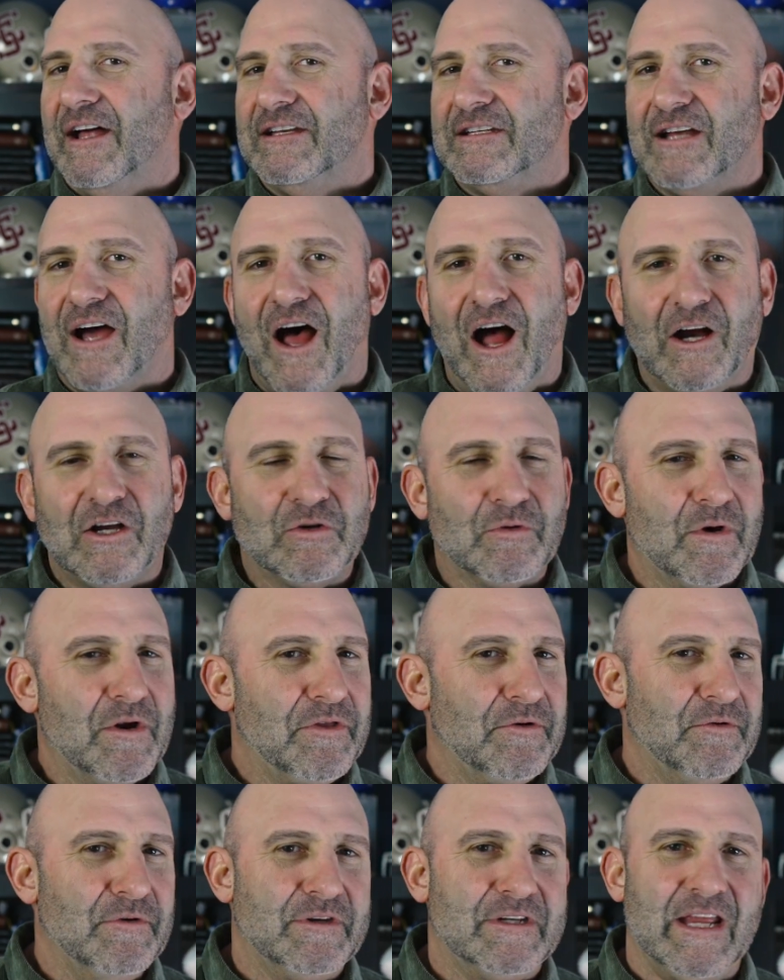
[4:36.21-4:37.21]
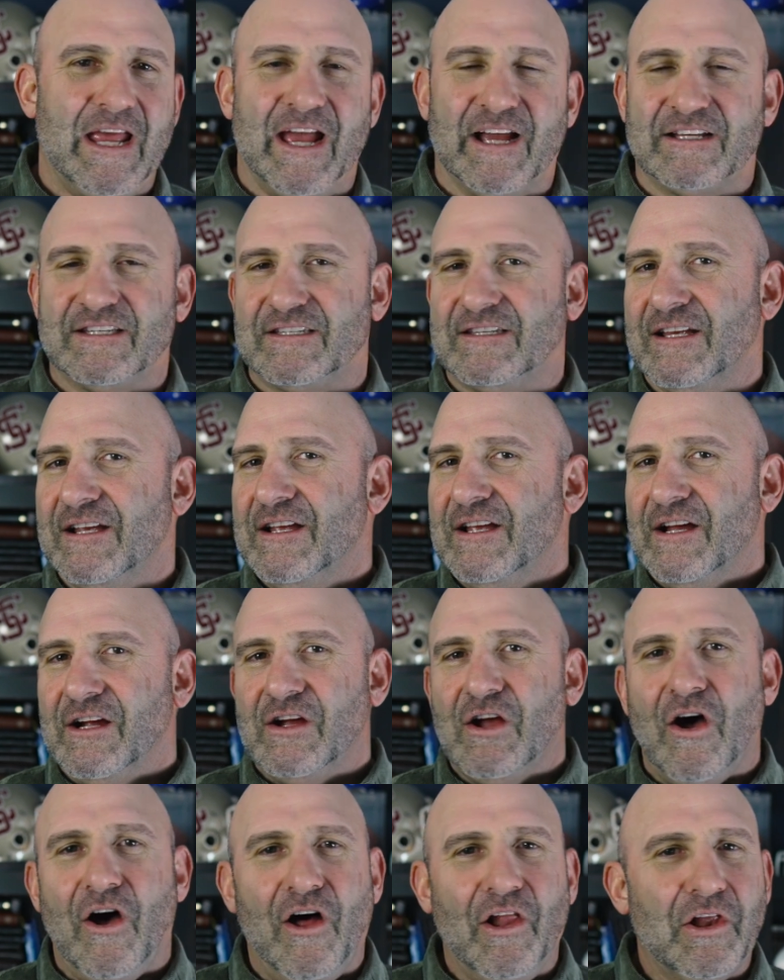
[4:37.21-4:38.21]
Talk to her through text.
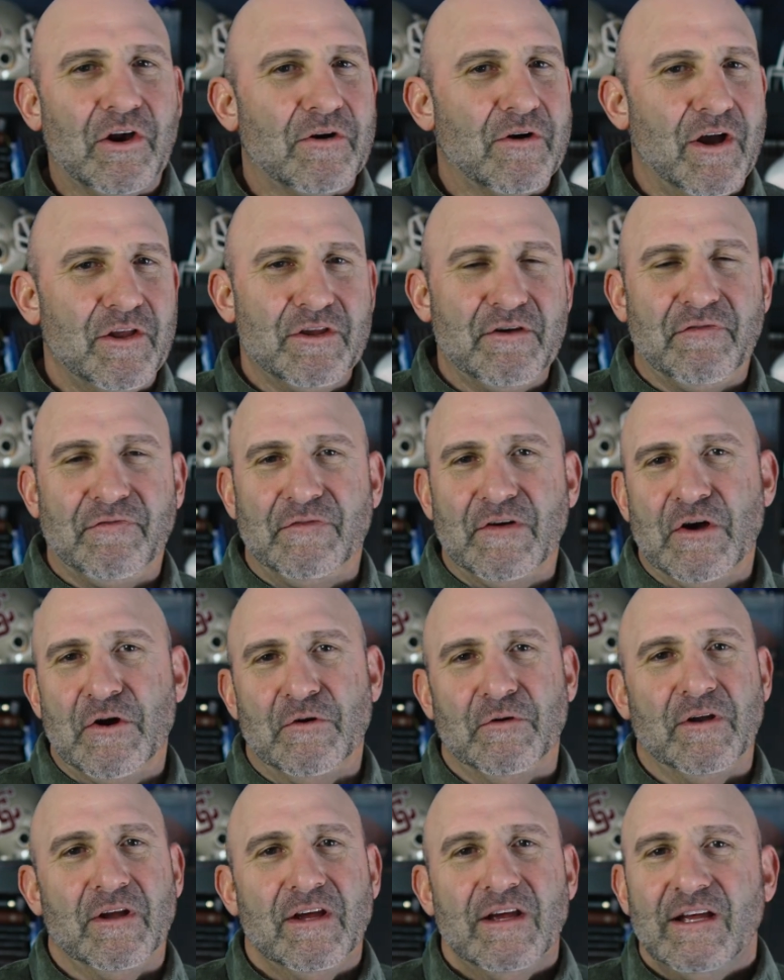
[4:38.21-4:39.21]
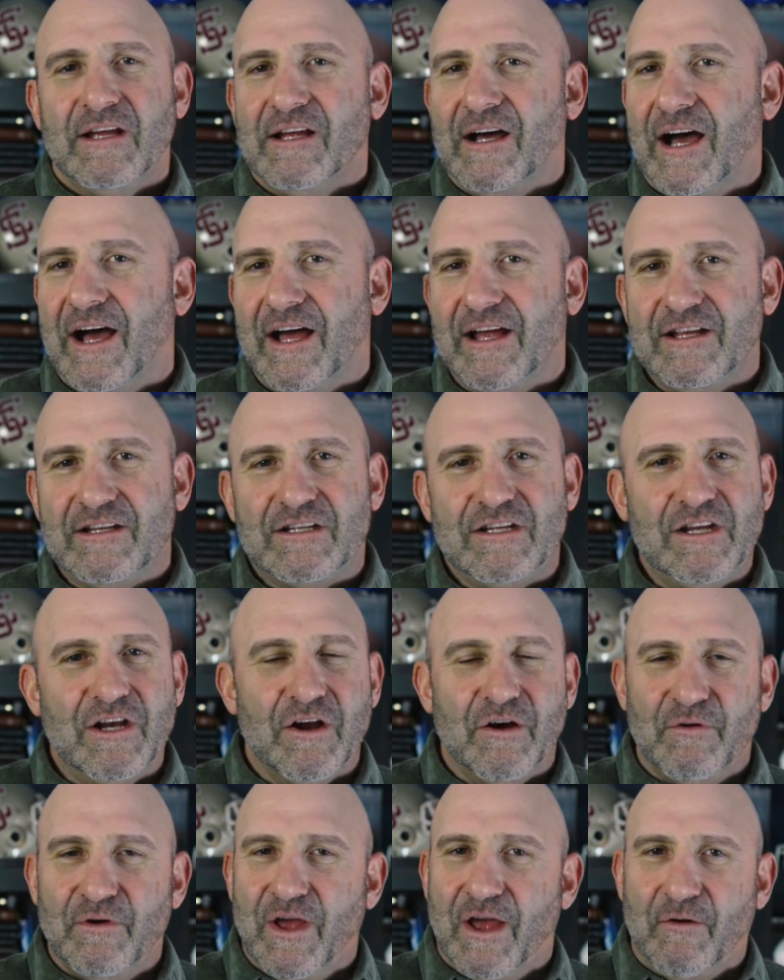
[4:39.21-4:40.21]
Call her on the phone,
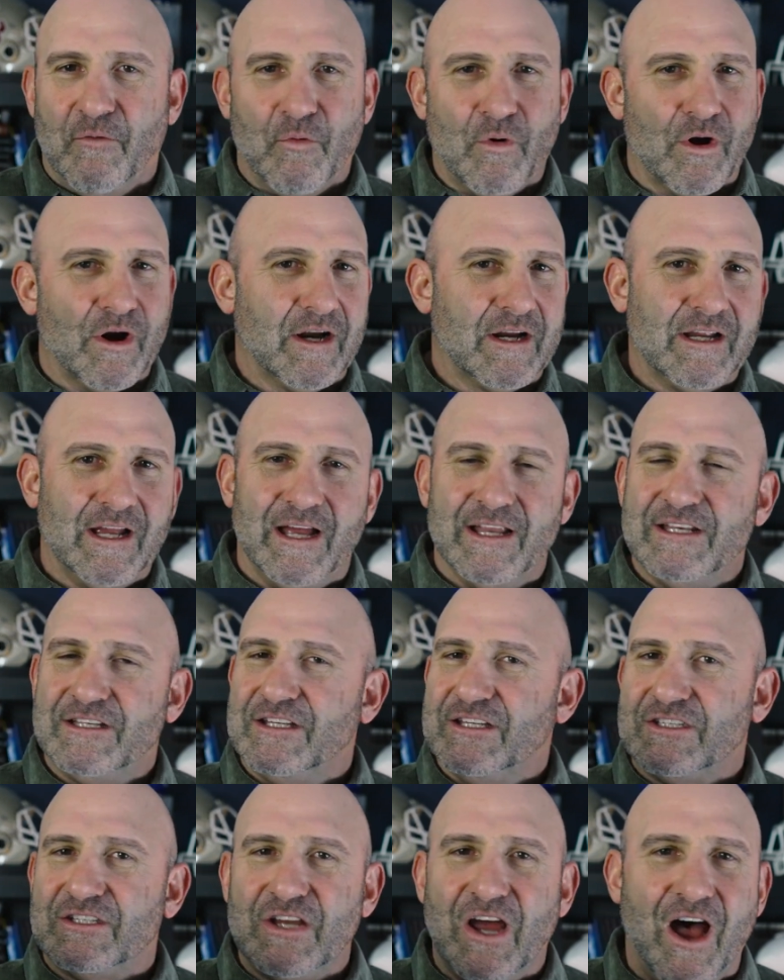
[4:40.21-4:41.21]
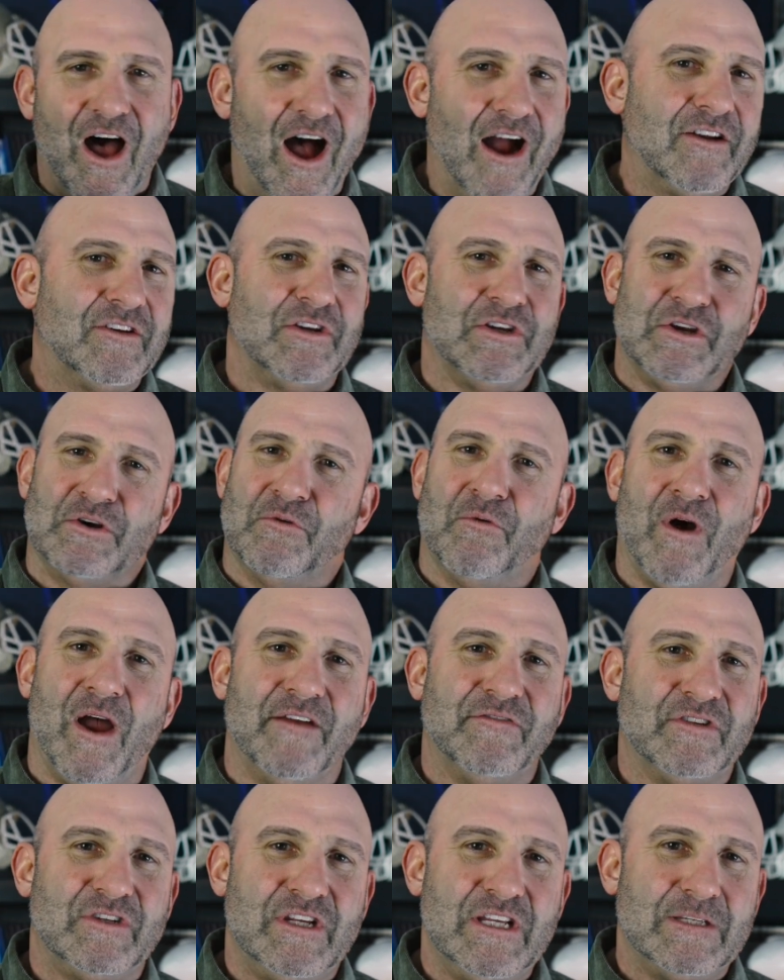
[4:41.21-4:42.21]
at work. Just talk to your
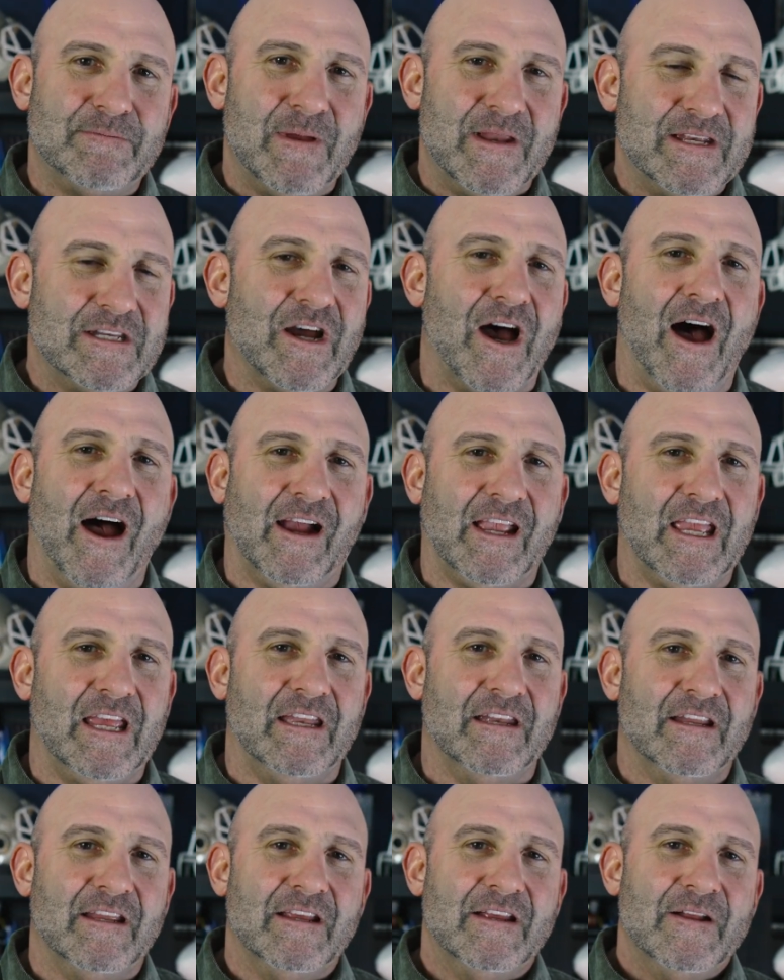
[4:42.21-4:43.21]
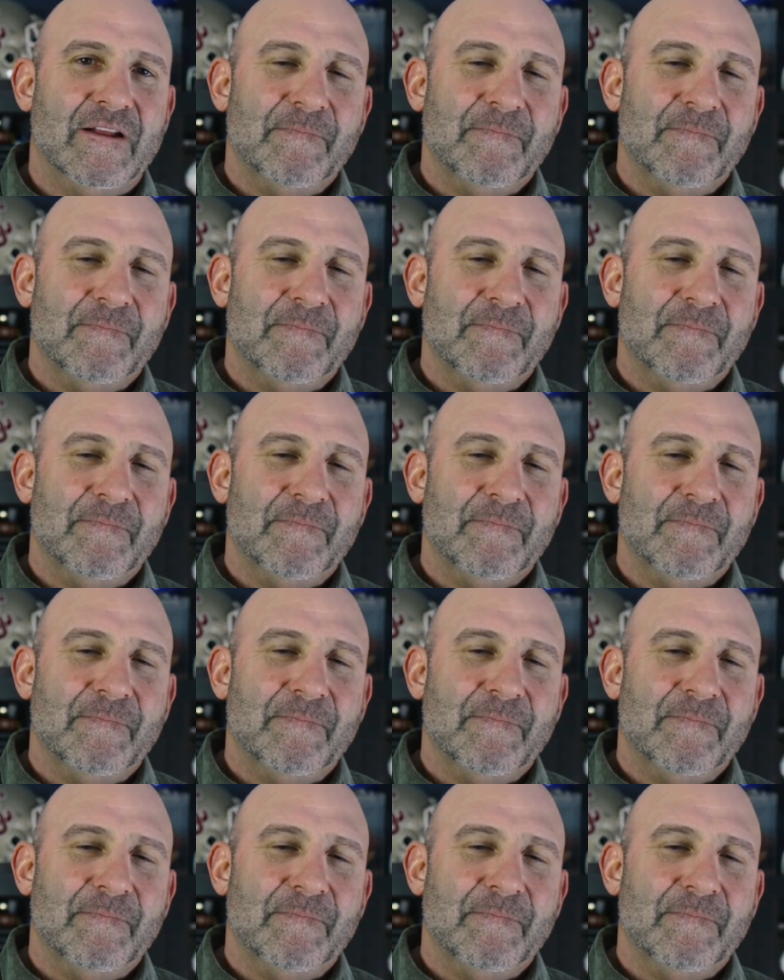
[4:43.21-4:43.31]
wife. She's been talking.